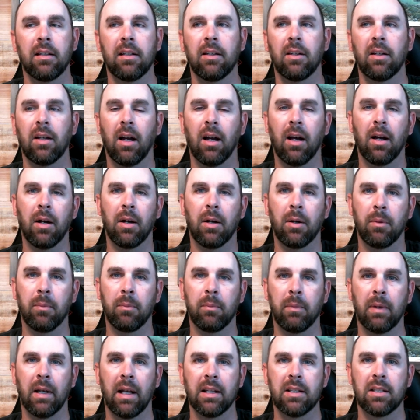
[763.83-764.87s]

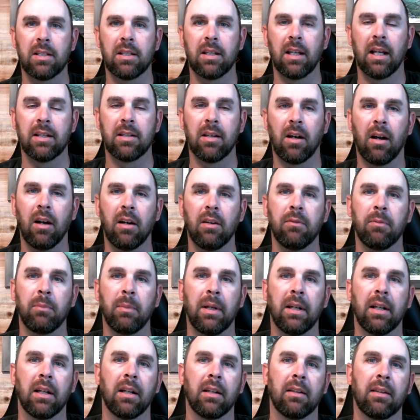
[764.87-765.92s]
um, it's it's hard for me
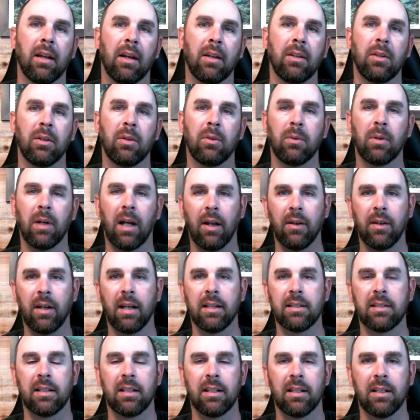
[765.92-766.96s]
to tell you how
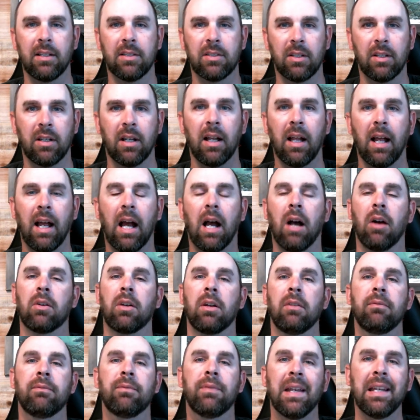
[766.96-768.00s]
nice it is and how
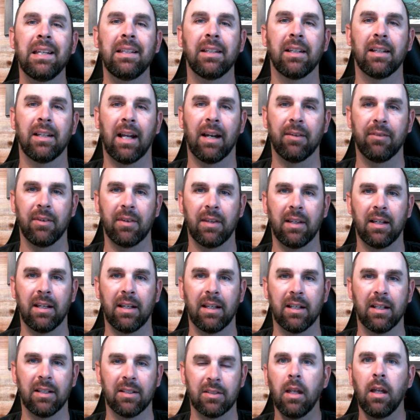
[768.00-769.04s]
convenient everything
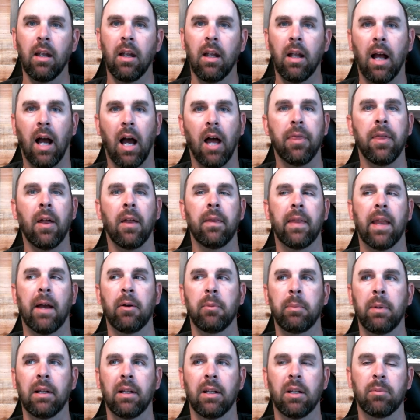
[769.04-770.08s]
is. I thought that would
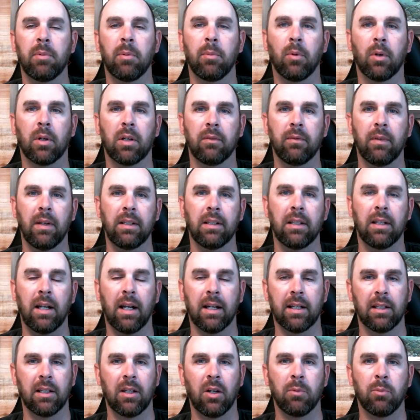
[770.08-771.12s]
be a little bit more convenient. I
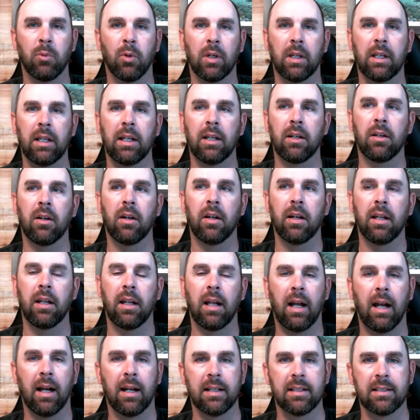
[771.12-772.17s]
can load more gear on it.
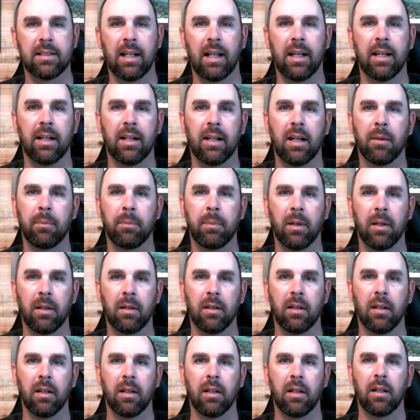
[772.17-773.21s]
I can stand up and
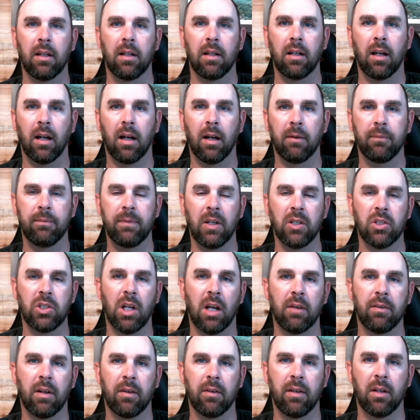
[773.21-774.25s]
uh, fish
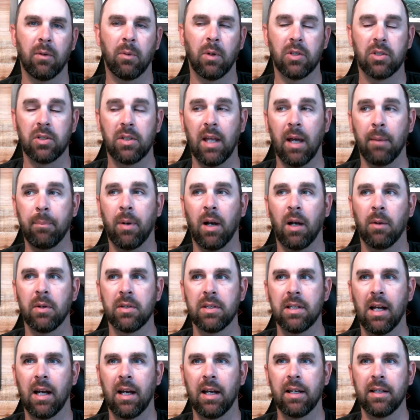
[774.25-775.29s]
off of it, which that part was
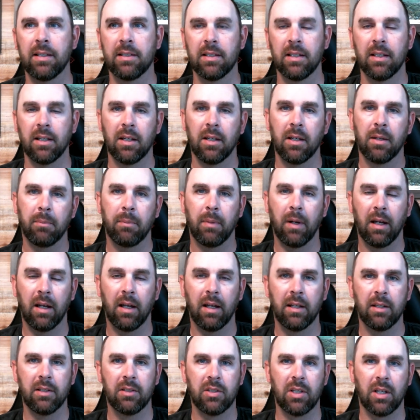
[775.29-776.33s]
nice.
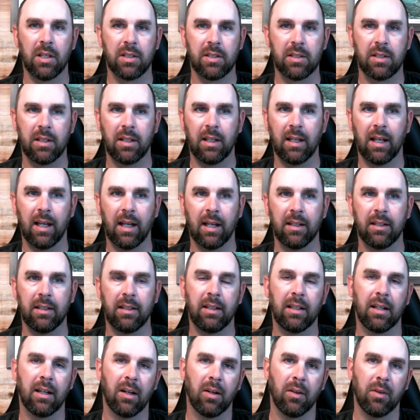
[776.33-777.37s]
But just the,
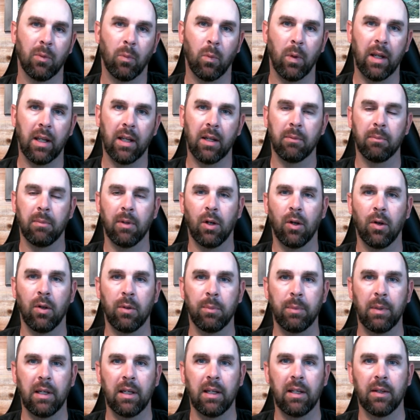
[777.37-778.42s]
you know, the wind blowing
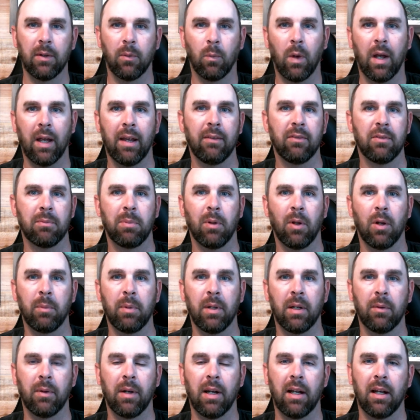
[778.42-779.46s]
me, the waves blowing me
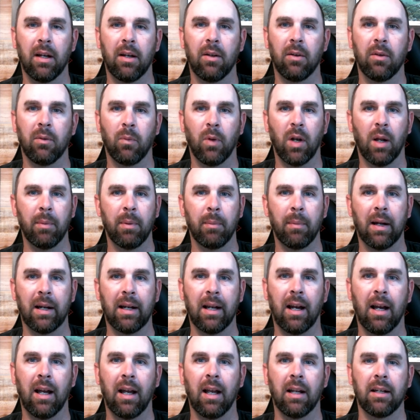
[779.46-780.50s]
around. When I'm in my
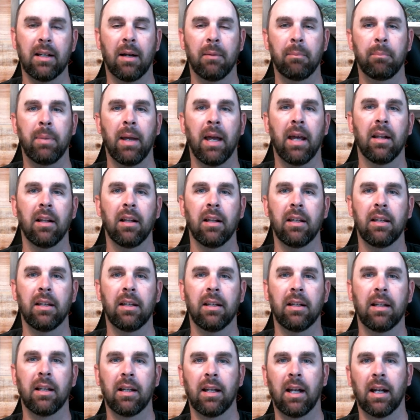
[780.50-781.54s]
kayak, I'm
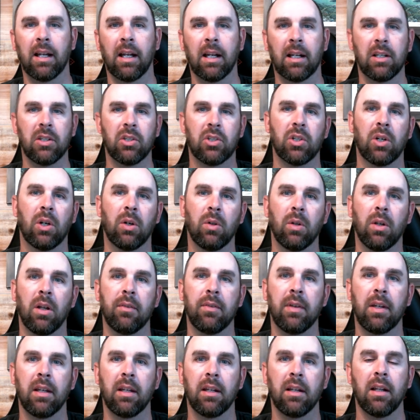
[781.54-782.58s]
pedaling. I got control of
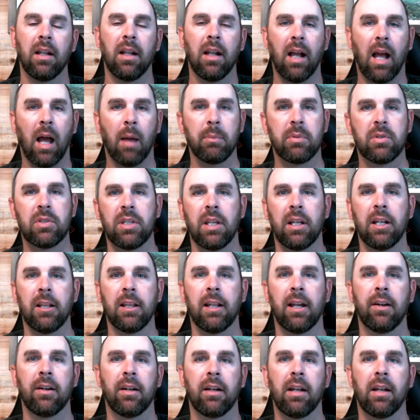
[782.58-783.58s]
it. I'm sitting there in a